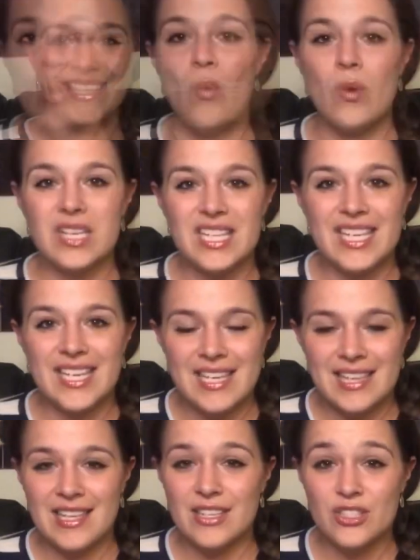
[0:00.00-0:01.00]
One of the
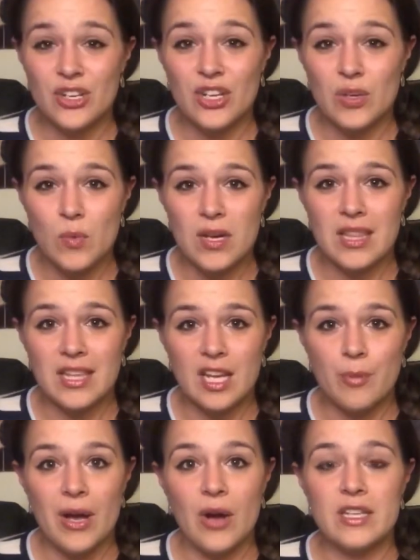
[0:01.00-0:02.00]
key things you're gonna to want to think
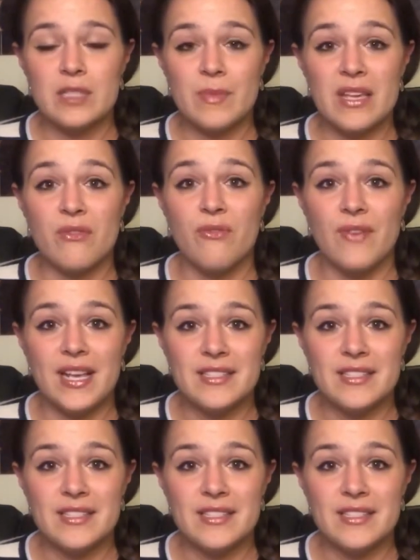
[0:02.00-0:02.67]
about is being face